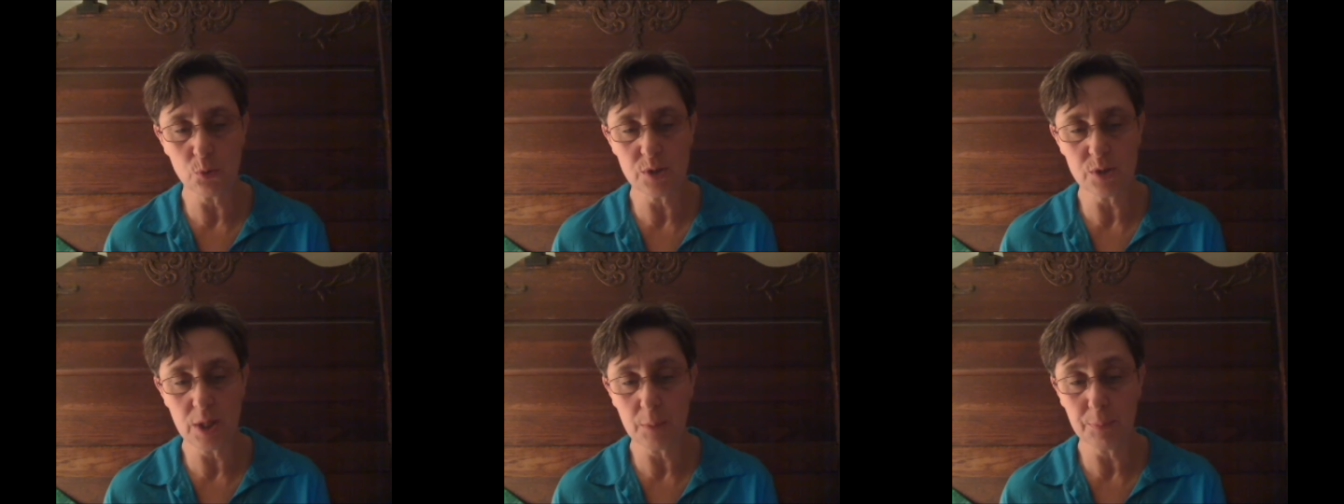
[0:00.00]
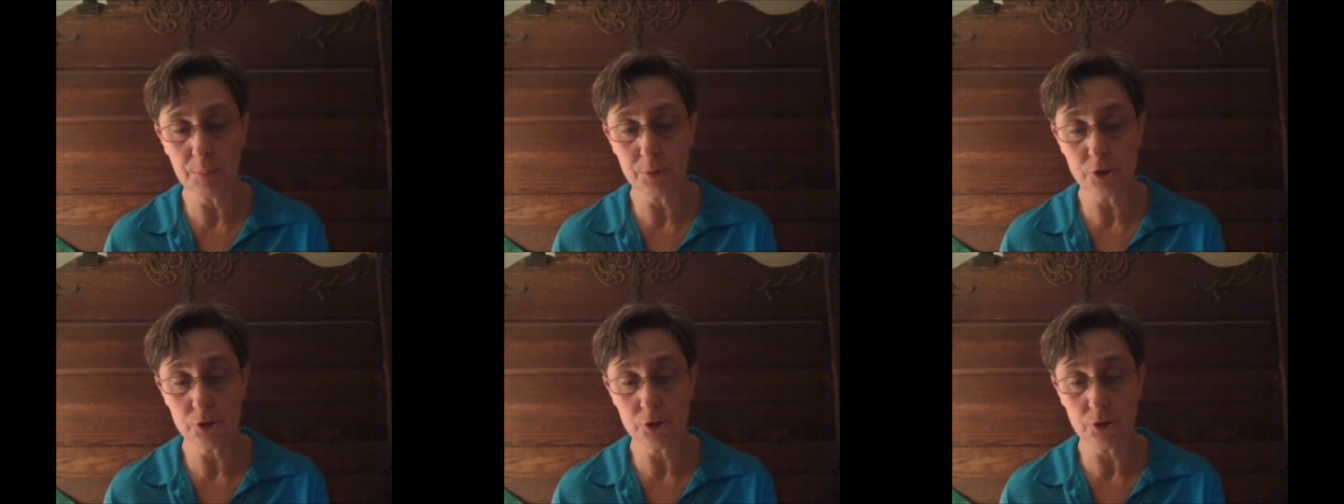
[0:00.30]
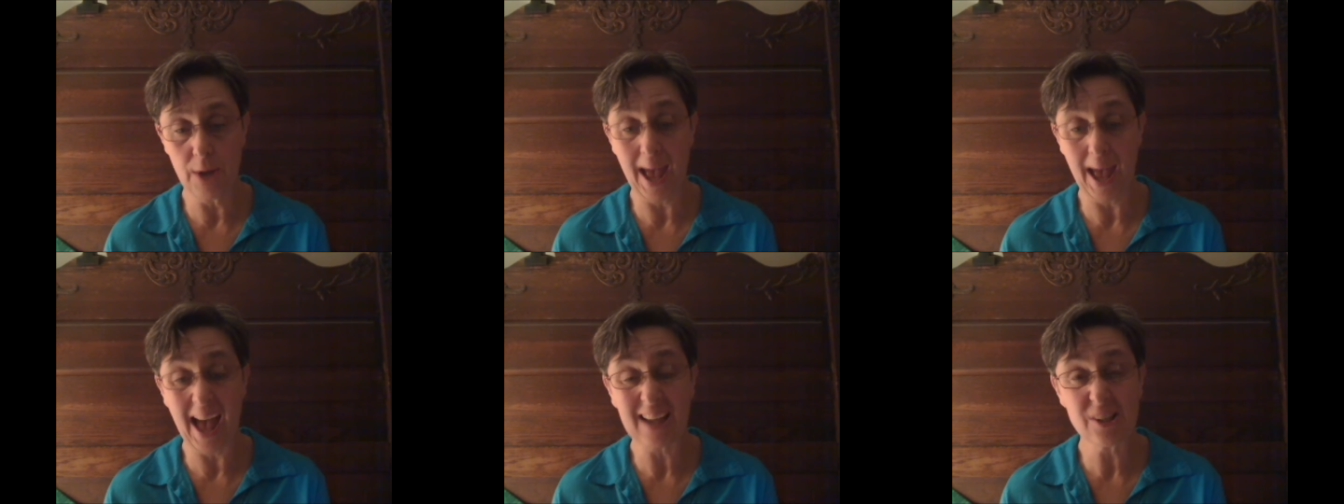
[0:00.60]

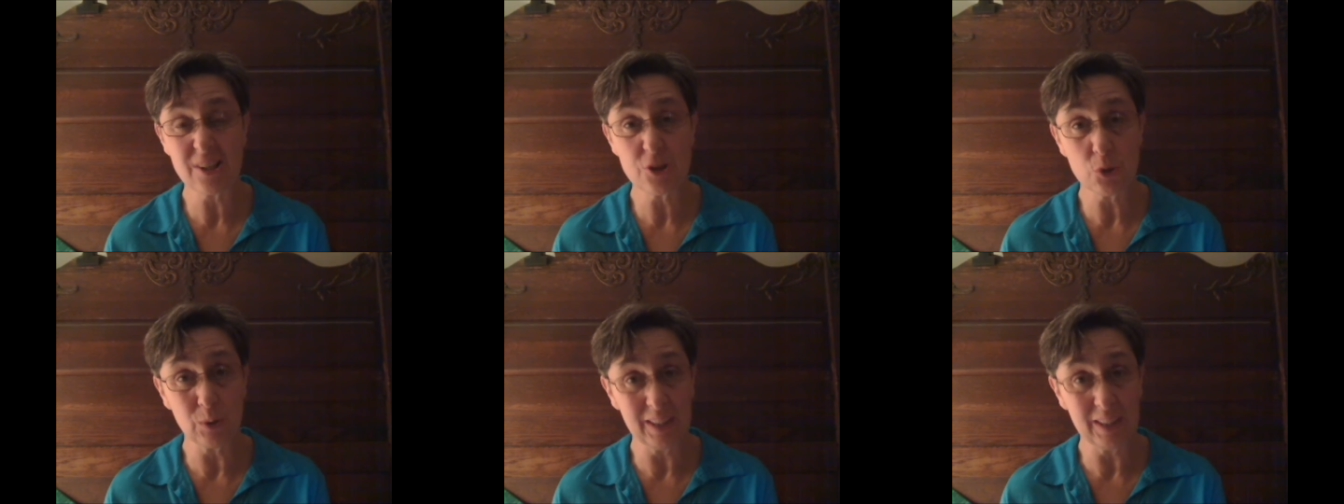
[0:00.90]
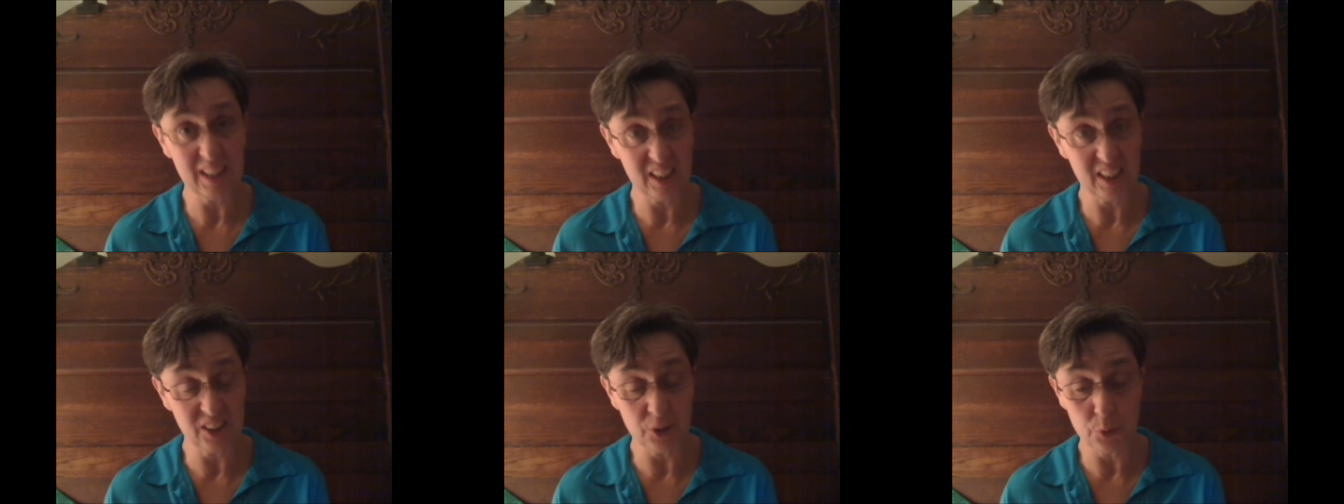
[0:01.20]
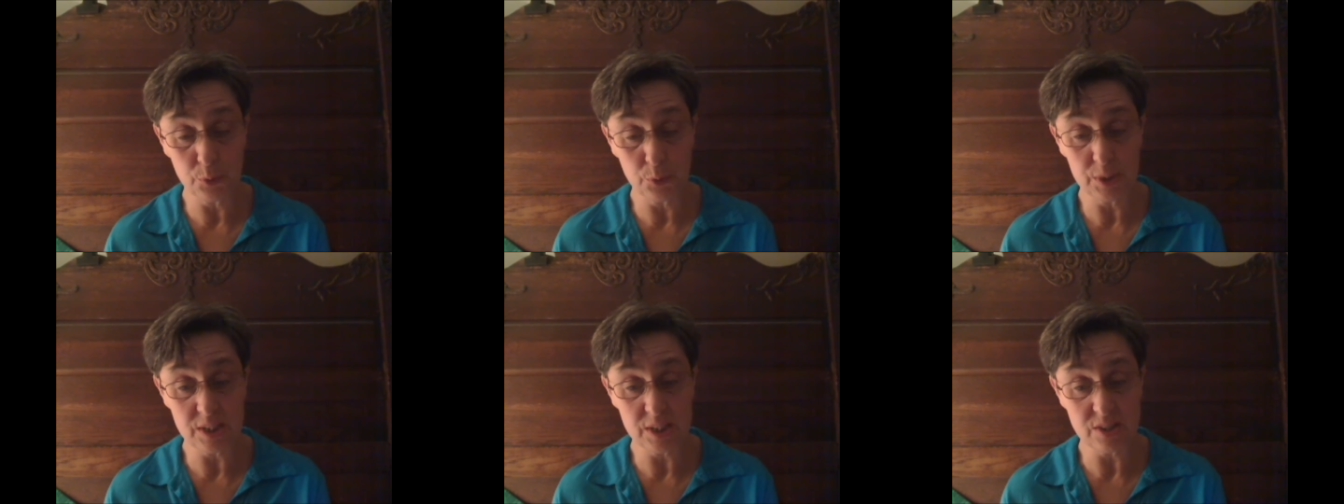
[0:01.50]
temperature actually
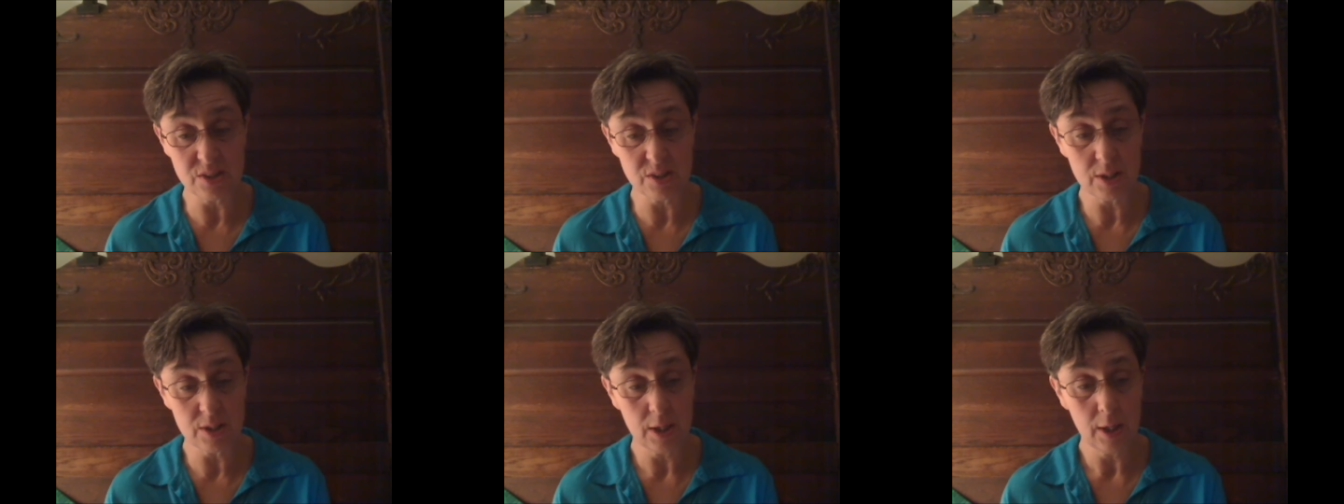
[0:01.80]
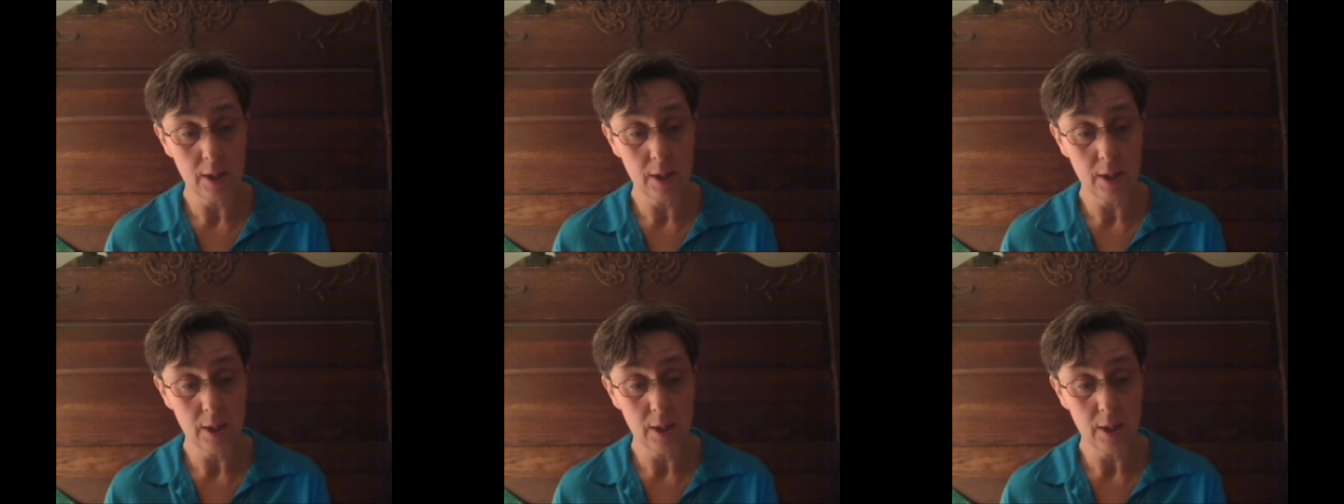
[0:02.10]
increased,